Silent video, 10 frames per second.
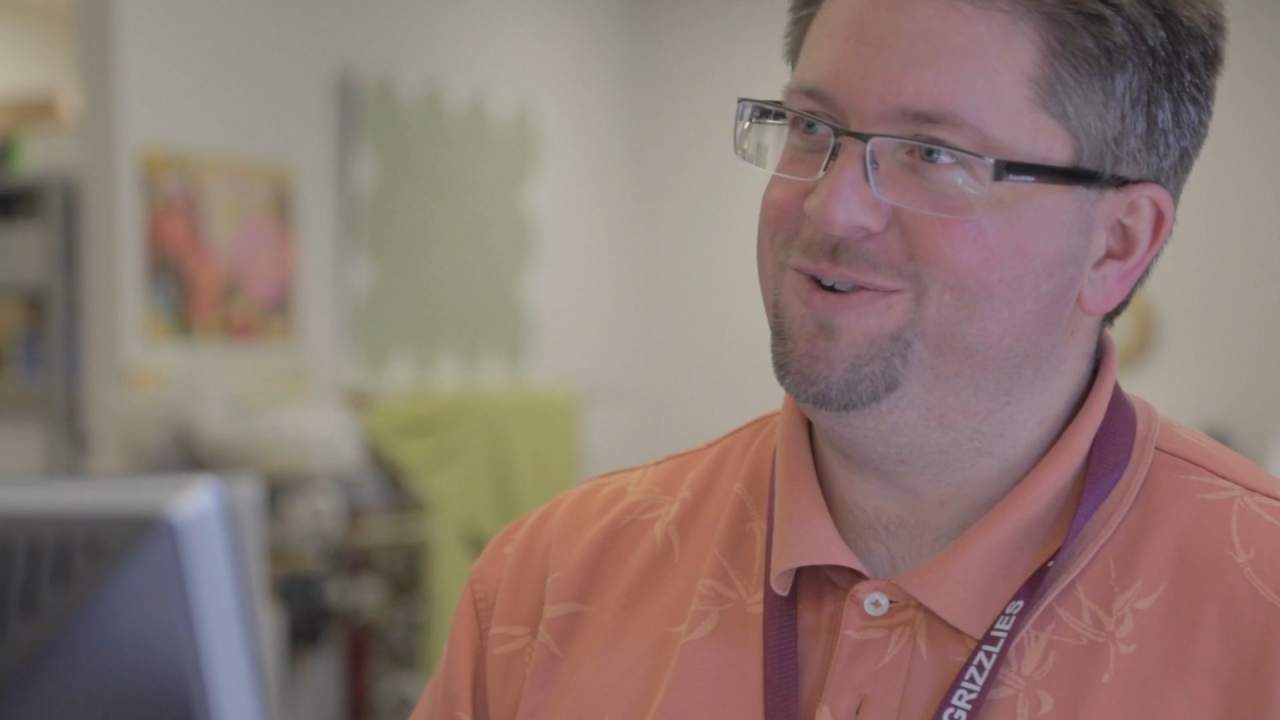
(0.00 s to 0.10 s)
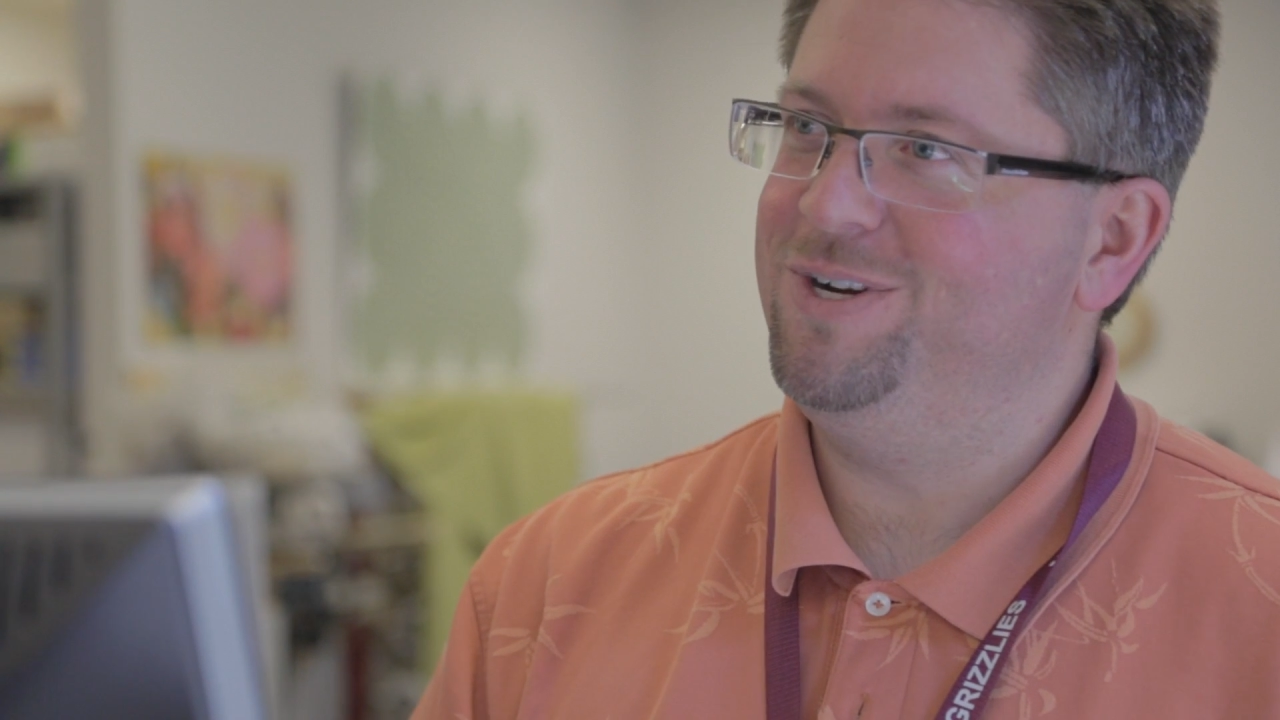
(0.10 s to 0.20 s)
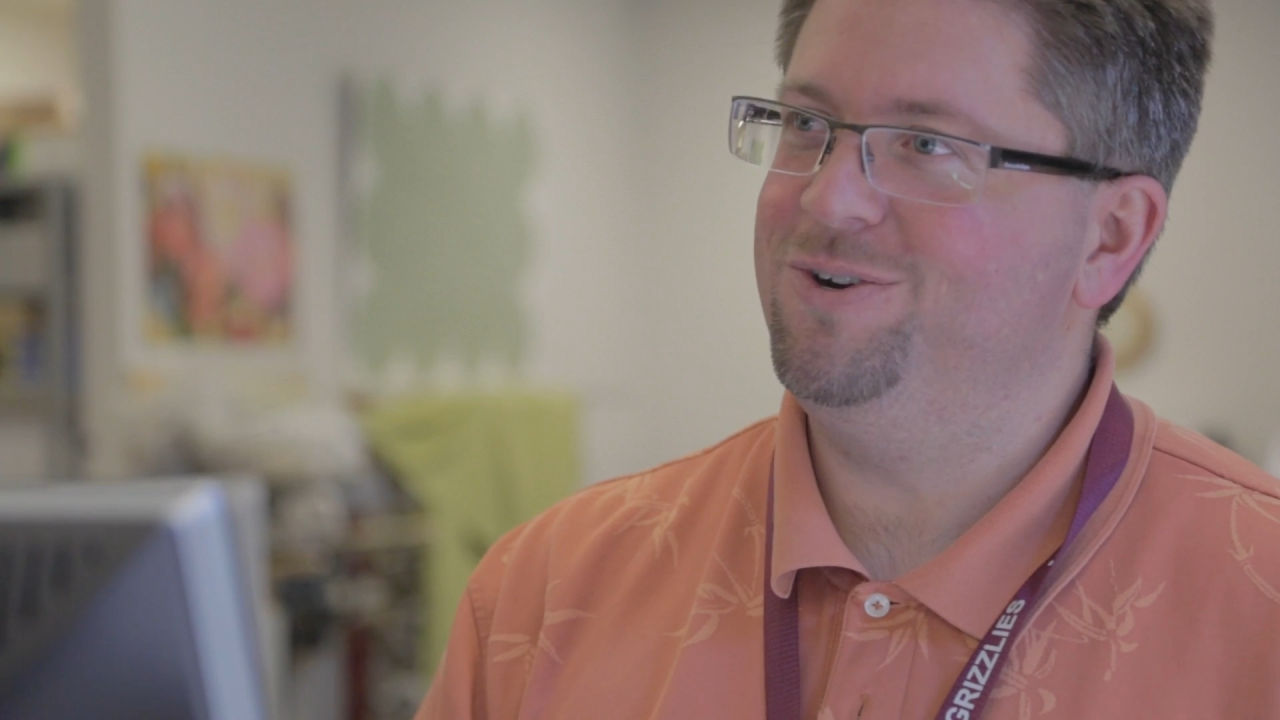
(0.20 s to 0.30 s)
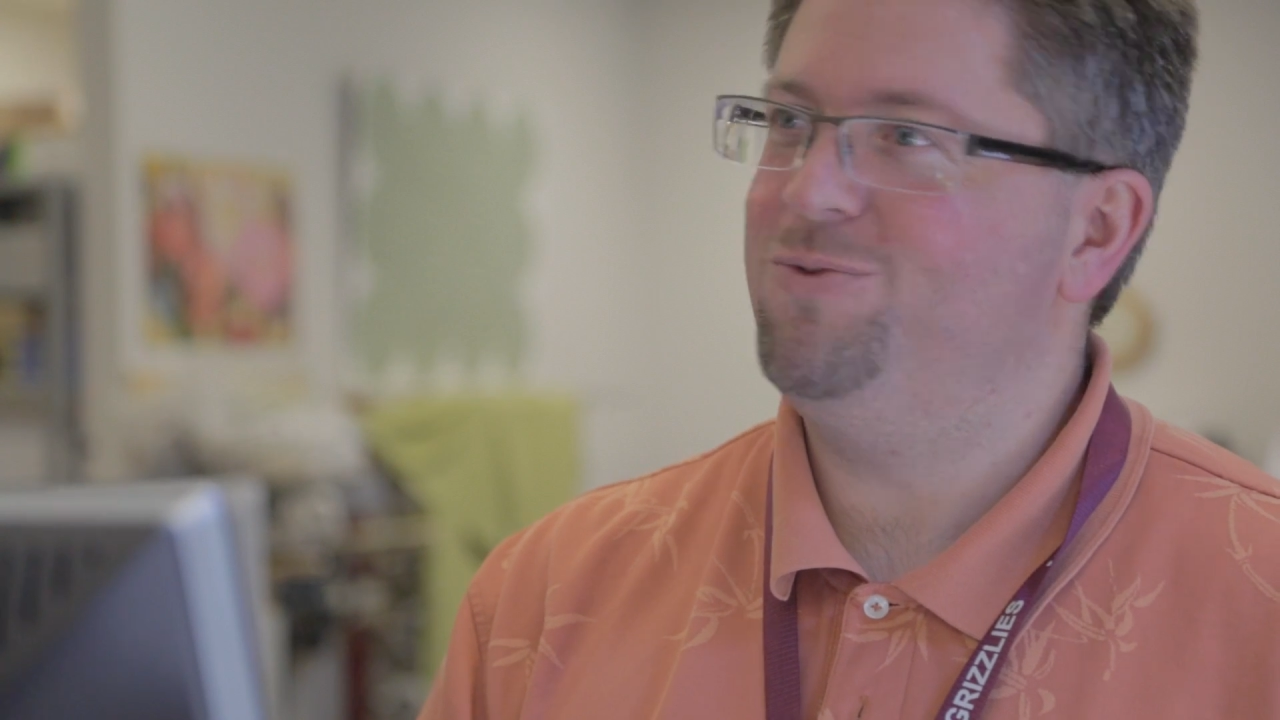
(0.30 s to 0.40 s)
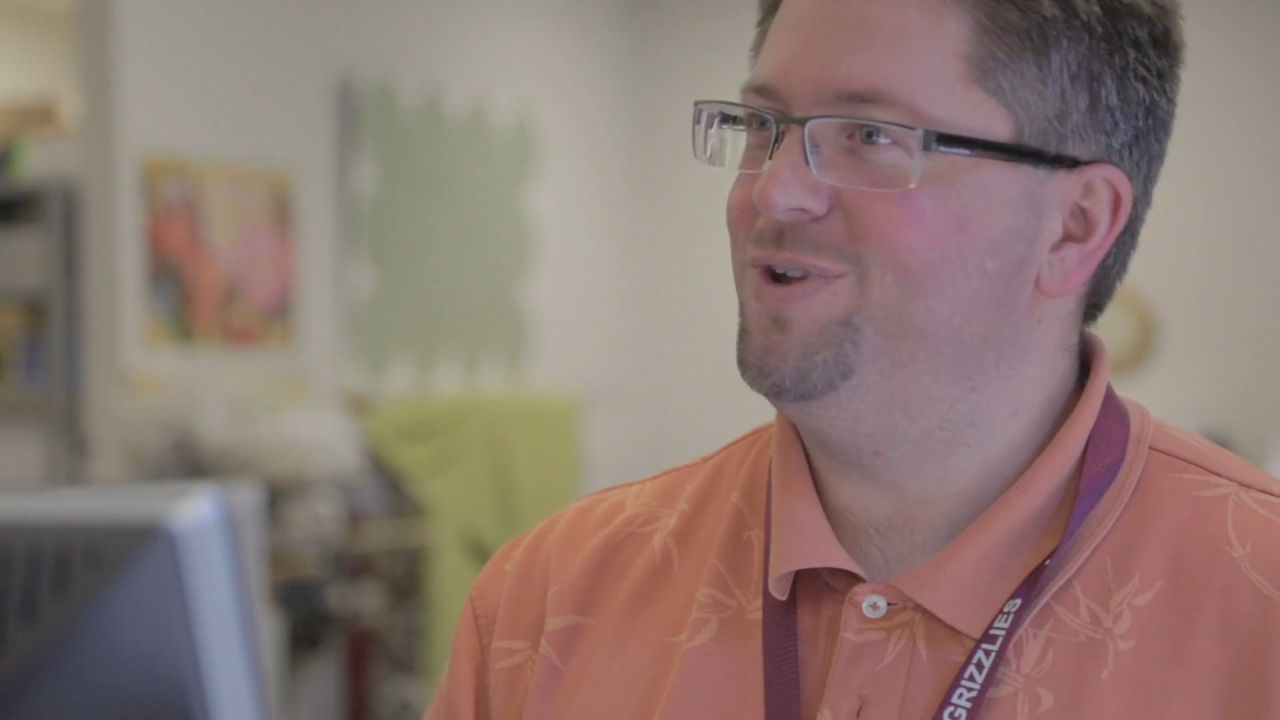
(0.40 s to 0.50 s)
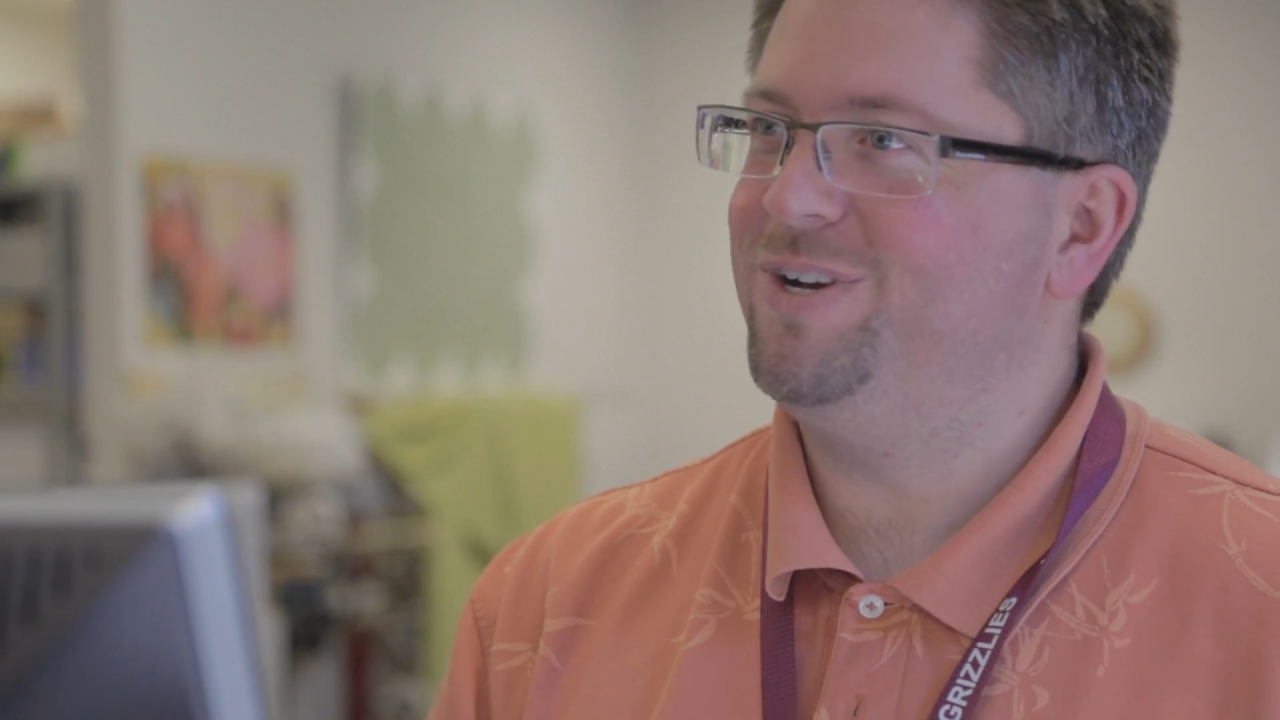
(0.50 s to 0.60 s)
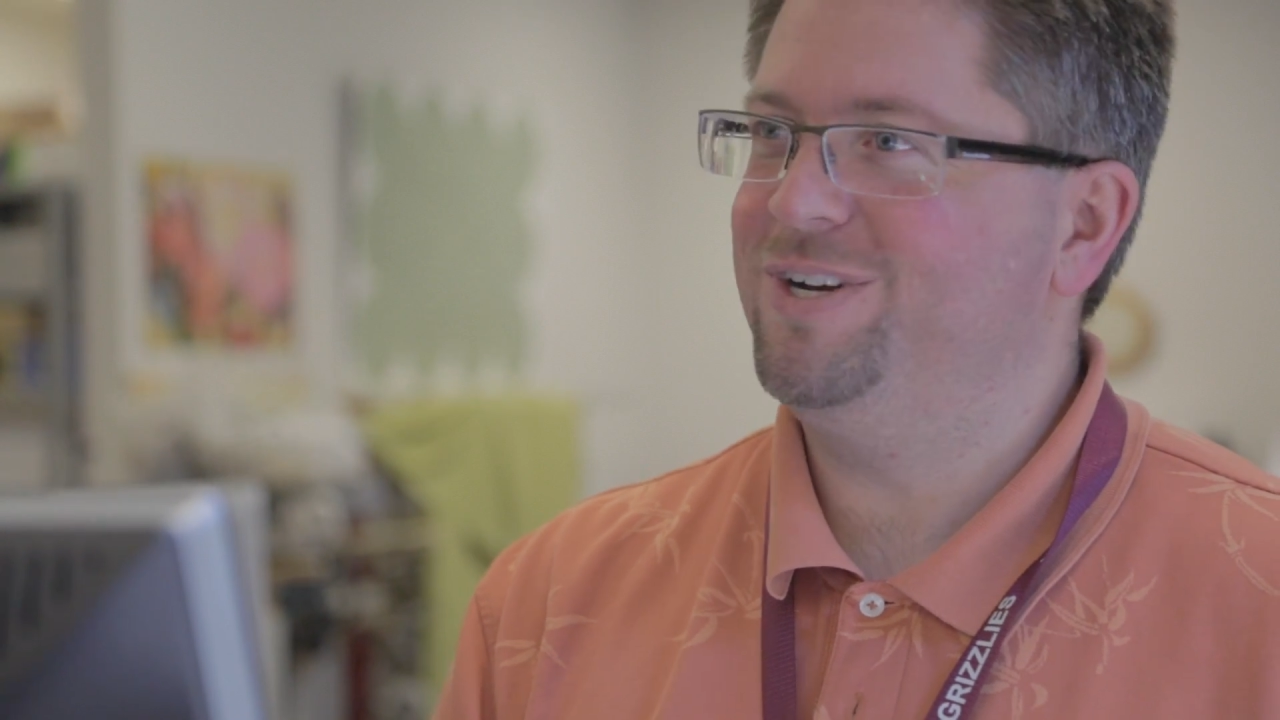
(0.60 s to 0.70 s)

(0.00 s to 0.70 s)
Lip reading: We don't know where they're